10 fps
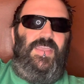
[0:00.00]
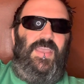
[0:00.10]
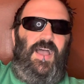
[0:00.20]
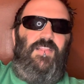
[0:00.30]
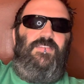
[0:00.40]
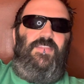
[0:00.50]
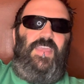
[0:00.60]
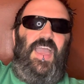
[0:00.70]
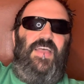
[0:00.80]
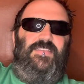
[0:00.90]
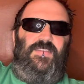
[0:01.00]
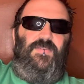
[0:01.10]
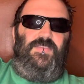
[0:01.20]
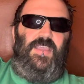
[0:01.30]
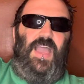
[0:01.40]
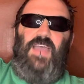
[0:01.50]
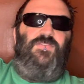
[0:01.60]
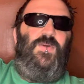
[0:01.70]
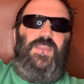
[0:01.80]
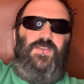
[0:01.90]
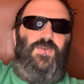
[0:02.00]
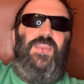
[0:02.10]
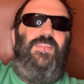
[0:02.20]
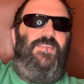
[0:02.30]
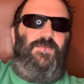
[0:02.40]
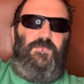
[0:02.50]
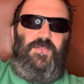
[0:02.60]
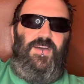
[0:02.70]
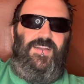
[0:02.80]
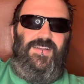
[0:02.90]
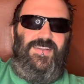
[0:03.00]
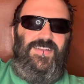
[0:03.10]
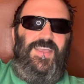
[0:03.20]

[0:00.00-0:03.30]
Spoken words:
I looked at the cast, and I was like, I have no idea who any of these people are,